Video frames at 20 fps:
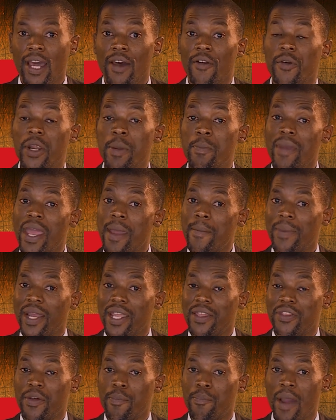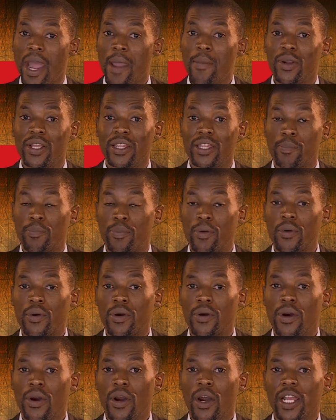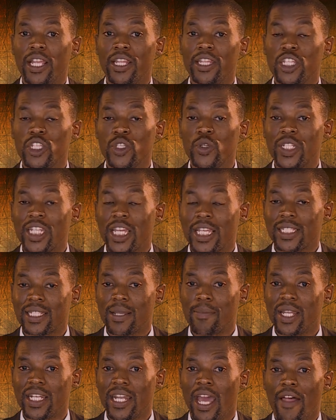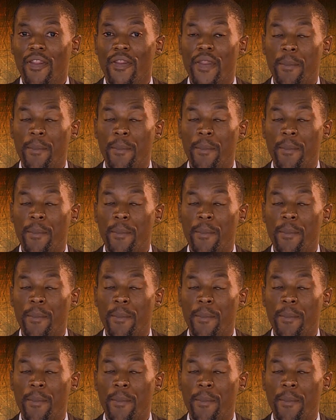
Remember in the Bible, in the book in the New Testament,